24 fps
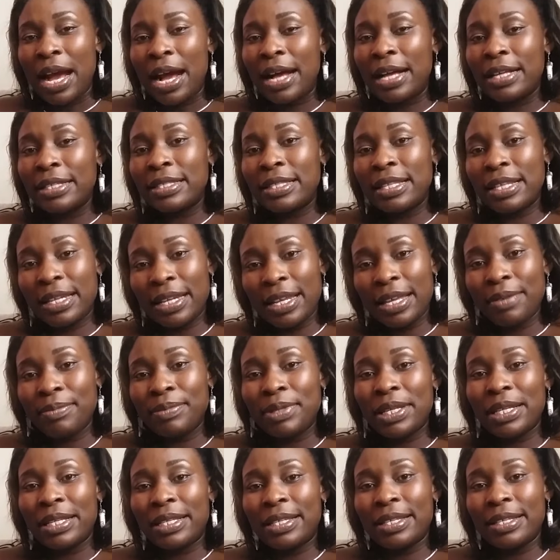As the name
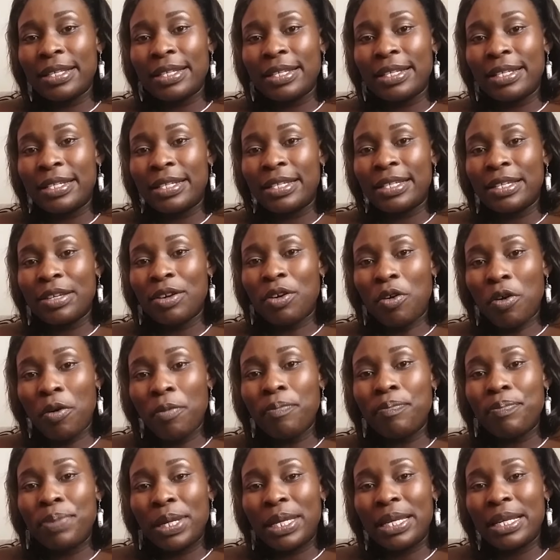suggests,
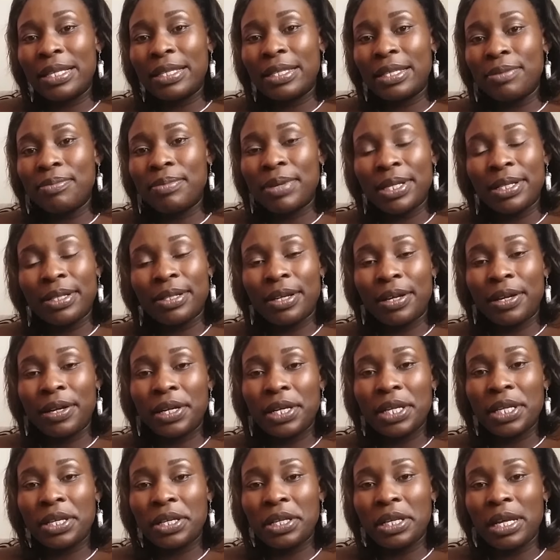competency-based
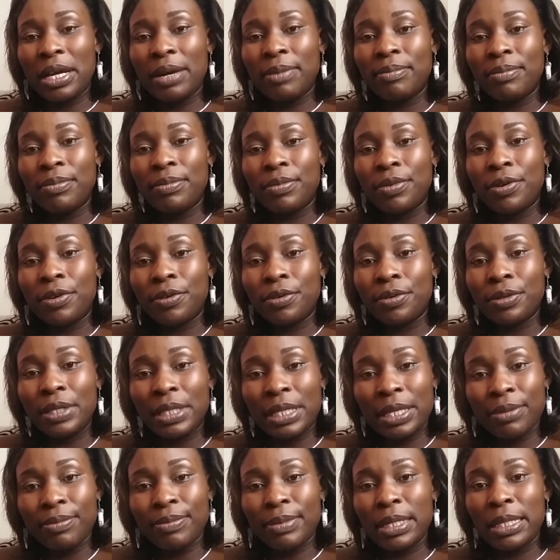curriculum or
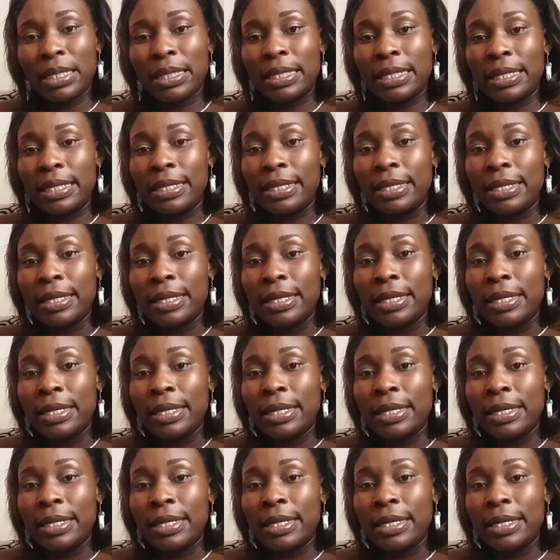CBC,